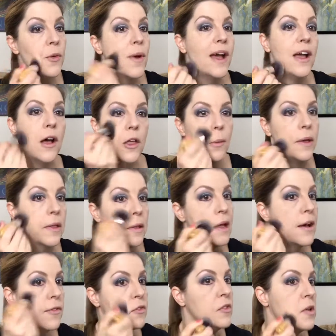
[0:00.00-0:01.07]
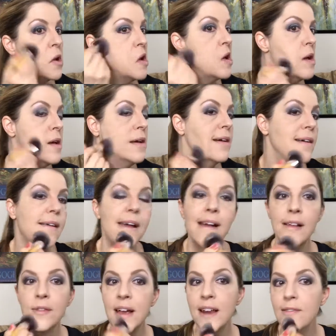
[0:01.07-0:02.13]
to the right, all the way to the left,
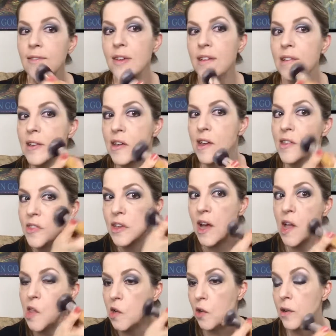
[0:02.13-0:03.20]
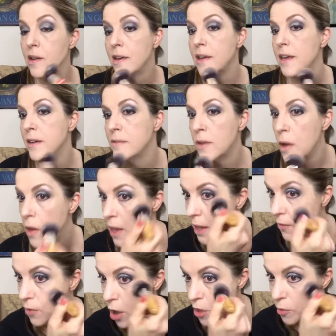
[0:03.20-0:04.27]
and kind of get the color in
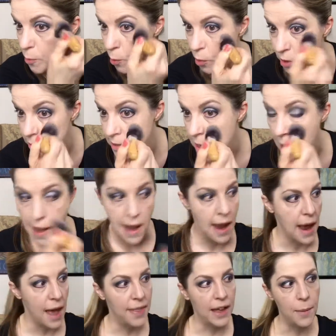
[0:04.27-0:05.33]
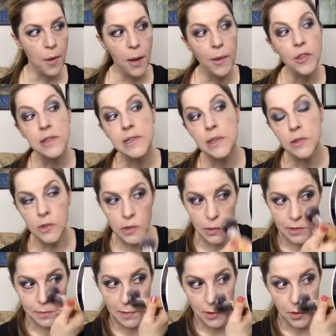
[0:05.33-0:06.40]
all the pores, I think I probably just didn't do
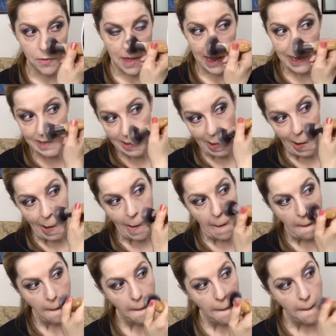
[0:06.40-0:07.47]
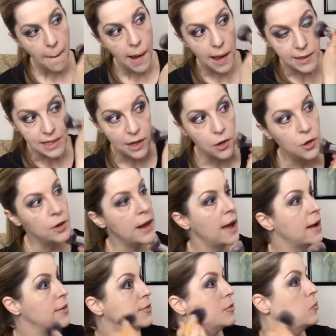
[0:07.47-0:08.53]
as much of that as I could
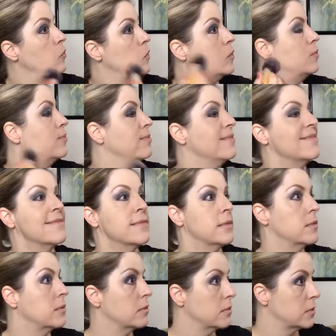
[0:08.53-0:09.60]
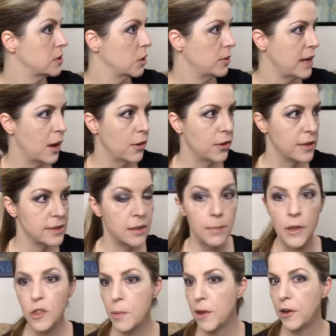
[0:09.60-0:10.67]
have. So now it looks
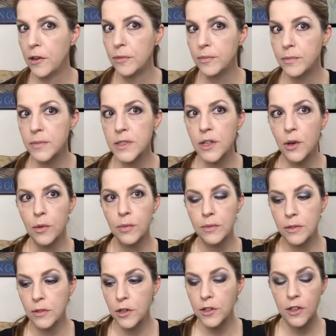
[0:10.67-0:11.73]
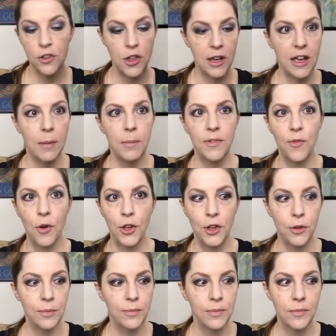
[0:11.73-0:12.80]
much better. So good to check up before
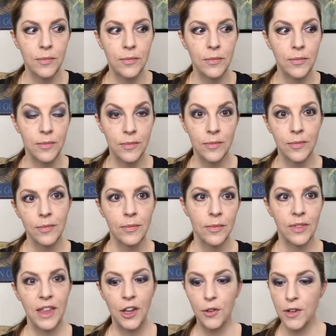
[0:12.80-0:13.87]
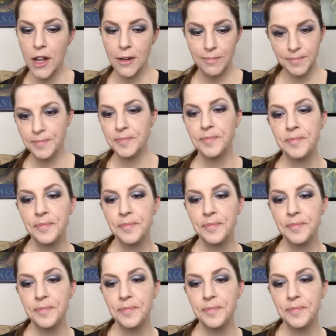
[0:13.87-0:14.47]
you think you're done.